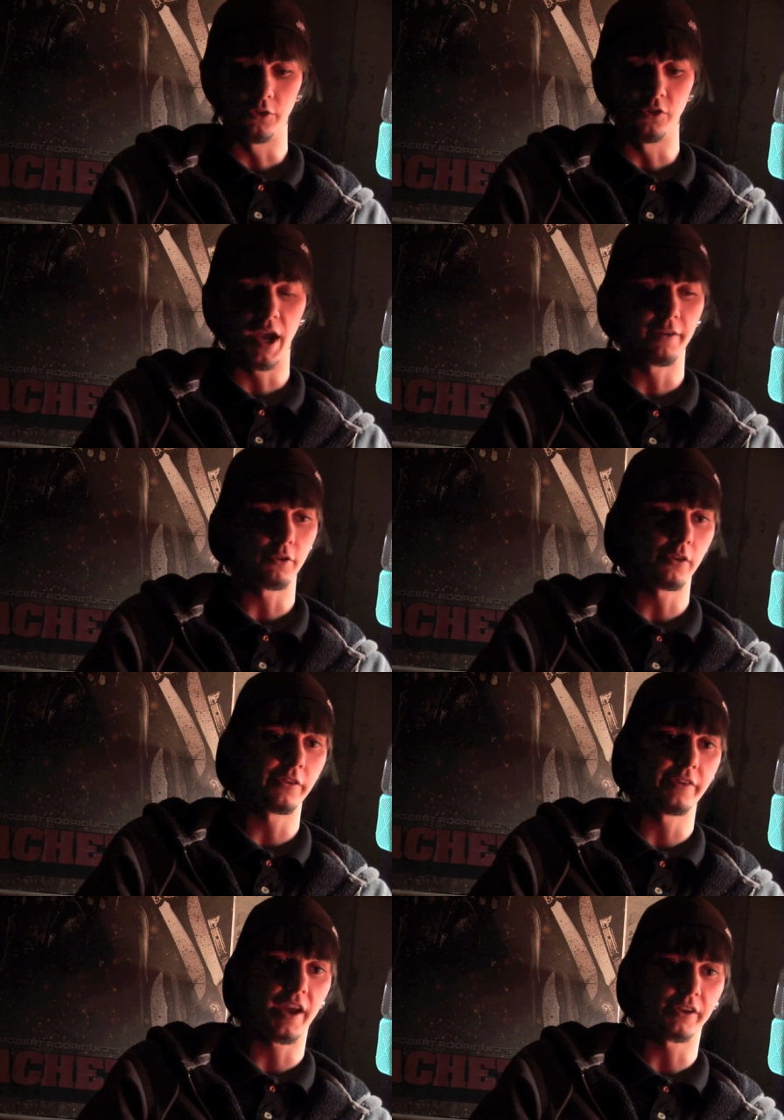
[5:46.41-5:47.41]
you have all
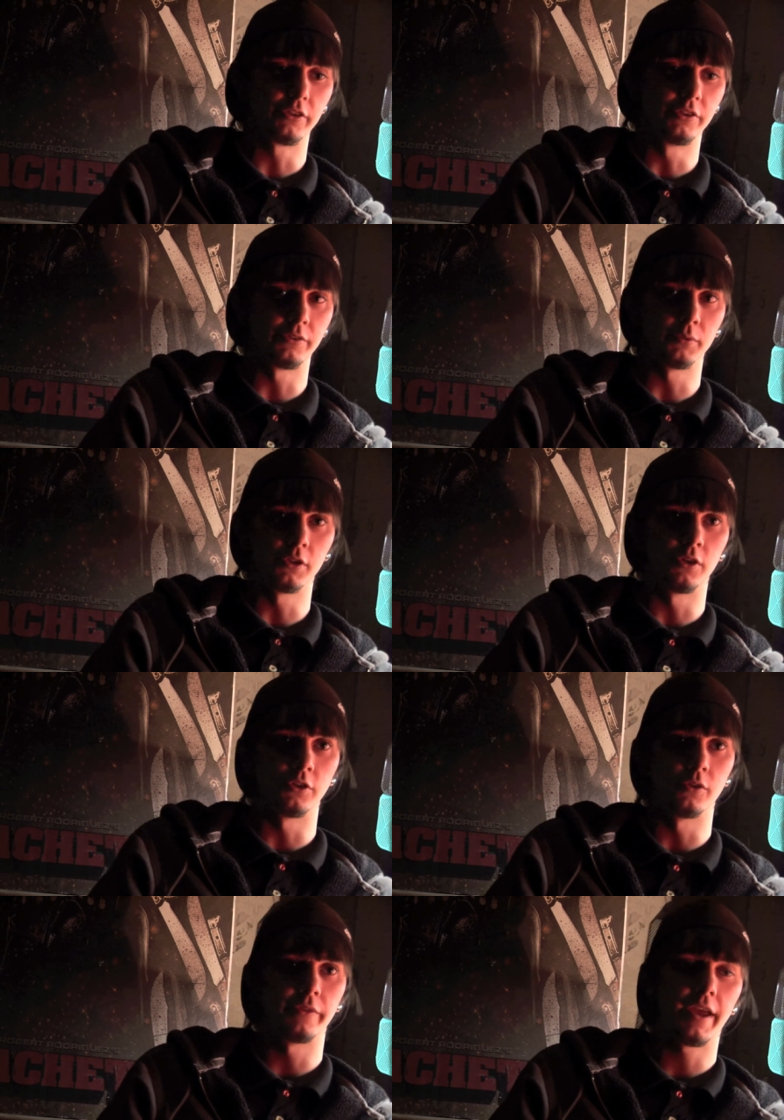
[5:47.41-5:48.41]
these actors below
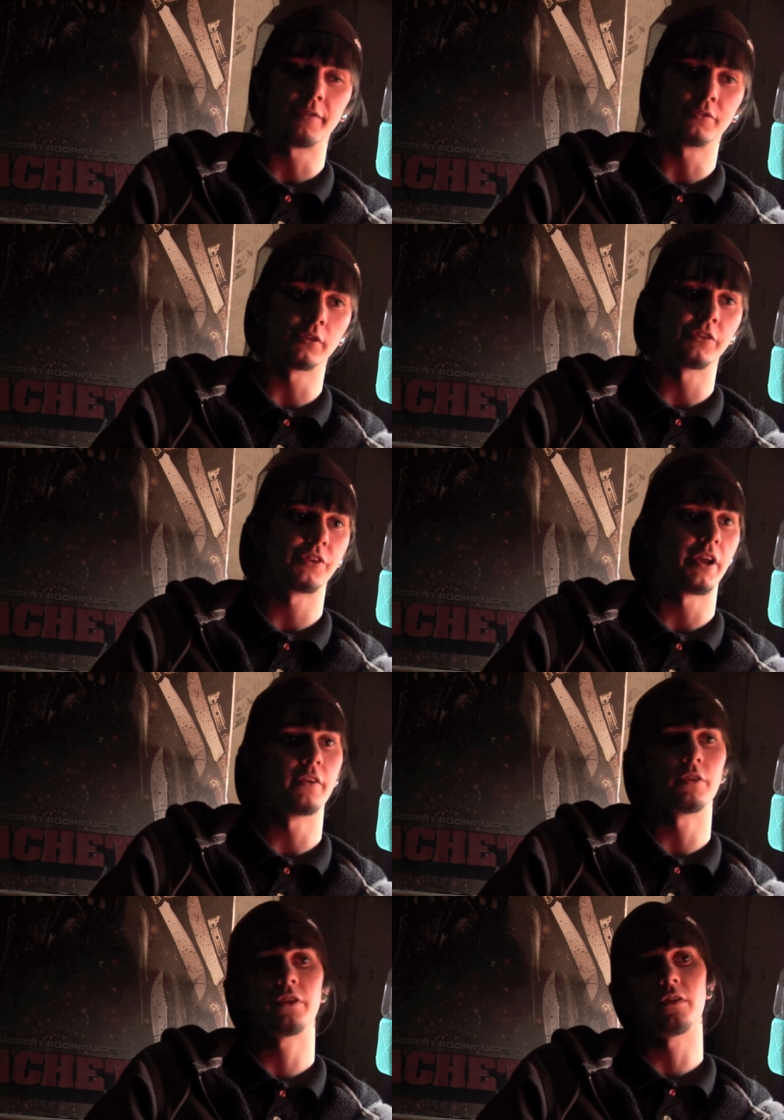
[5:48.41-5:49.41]
you, and they have to listen to
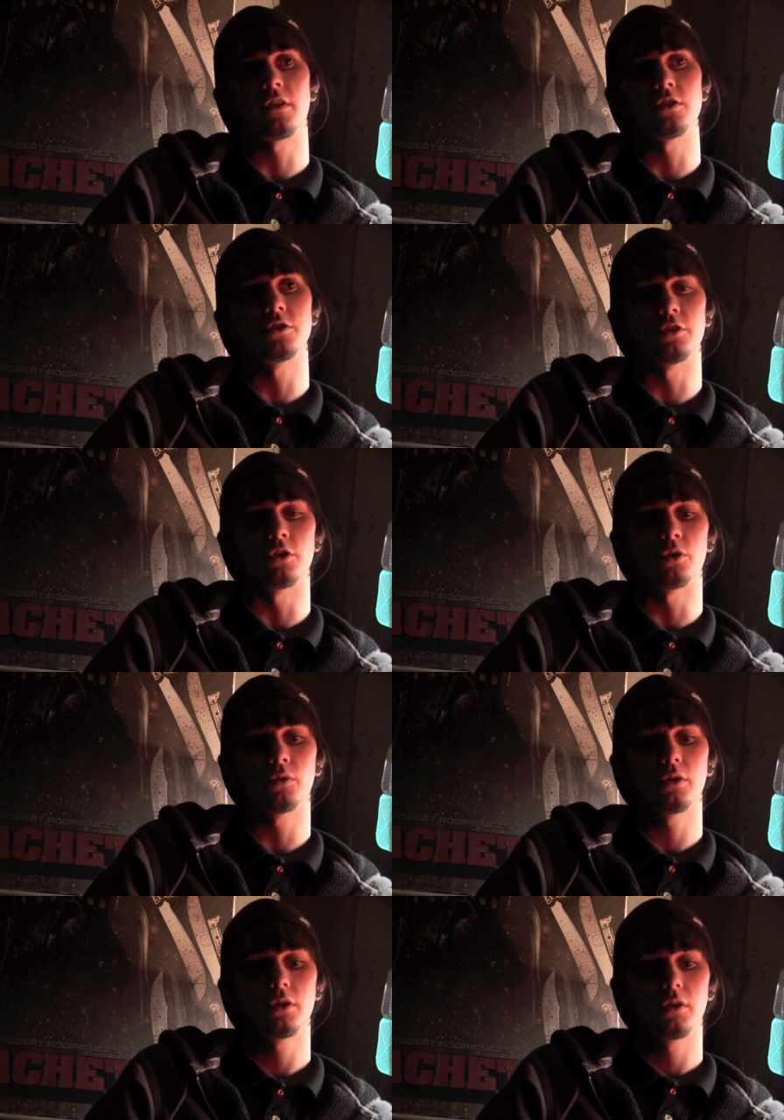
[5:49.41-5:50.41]
everything that you do,
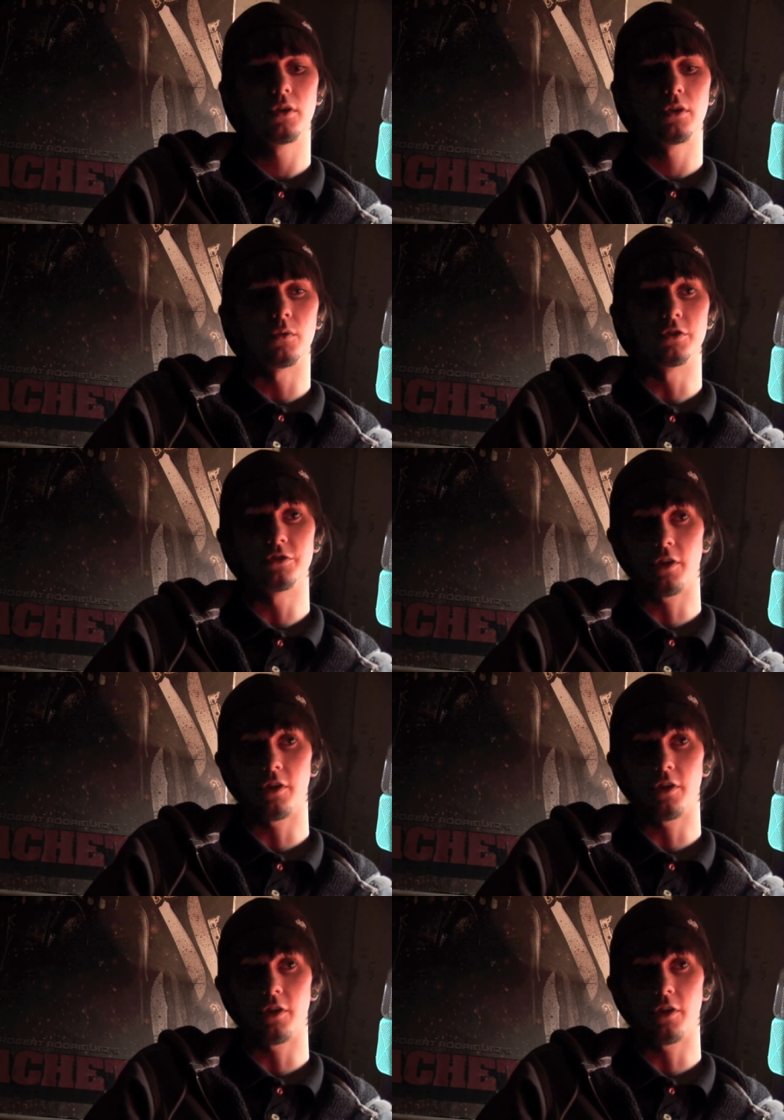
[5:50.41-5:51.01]
which is